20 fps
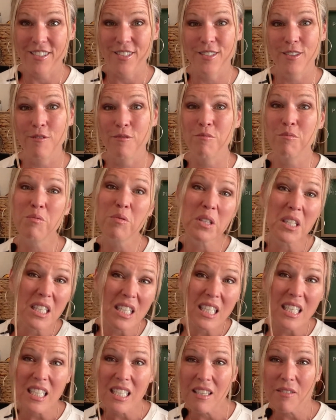So
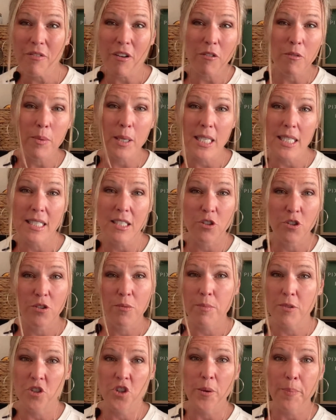really, if everybody's
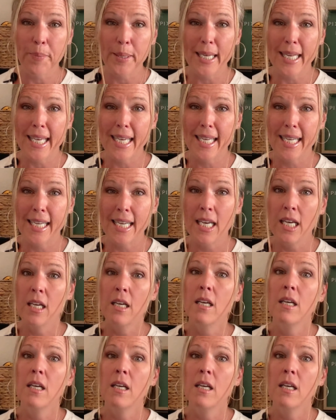chipping in,